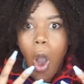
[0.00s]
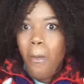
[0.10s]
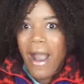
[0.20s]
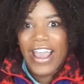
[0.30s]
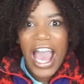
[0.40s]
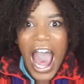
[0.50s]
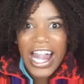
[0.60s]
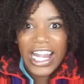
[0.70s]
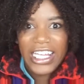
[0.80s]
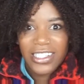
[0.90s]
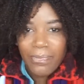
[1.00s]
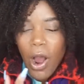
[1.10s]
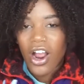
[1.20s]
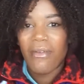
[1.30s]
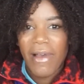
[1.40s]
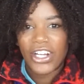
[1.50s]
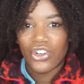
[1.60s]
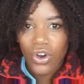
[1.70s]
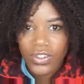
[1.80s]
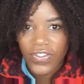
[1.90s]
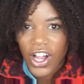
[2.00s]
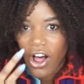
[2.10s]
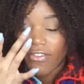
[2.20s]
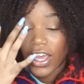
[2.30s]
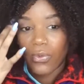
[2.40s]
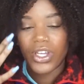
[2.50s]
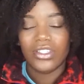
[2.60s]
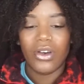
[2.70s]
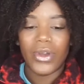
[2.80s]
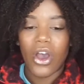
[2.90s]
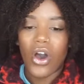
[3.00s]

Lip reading: oh my God, like, did part of my nose fall off? Like, what is going